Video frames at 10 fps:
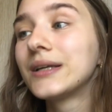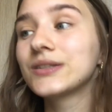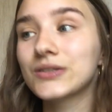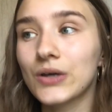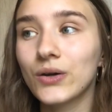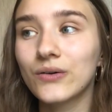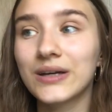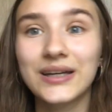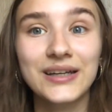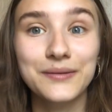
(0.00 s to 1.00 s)
So
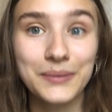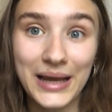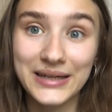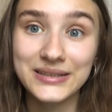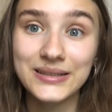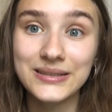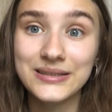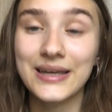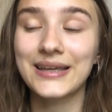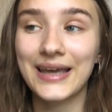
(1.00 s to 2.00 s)
planners
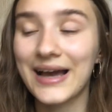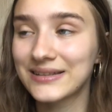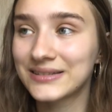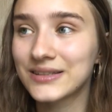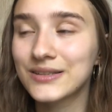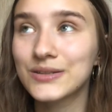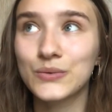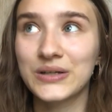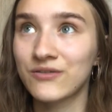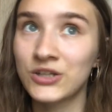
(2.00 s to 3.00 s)
and calendars, or
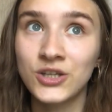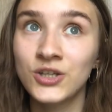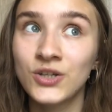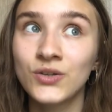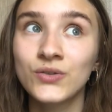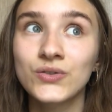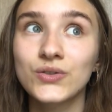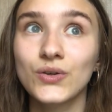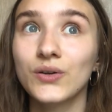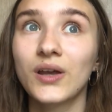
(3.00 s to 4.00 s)
whatever you
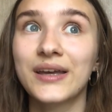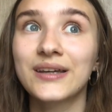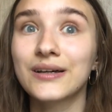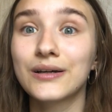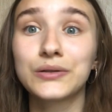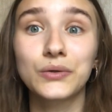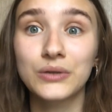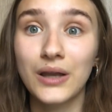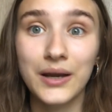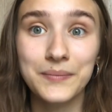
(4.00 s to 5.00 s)
use, like an
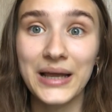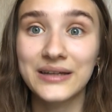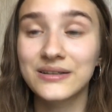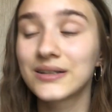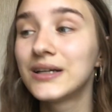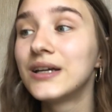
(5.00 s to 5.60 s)
online planner,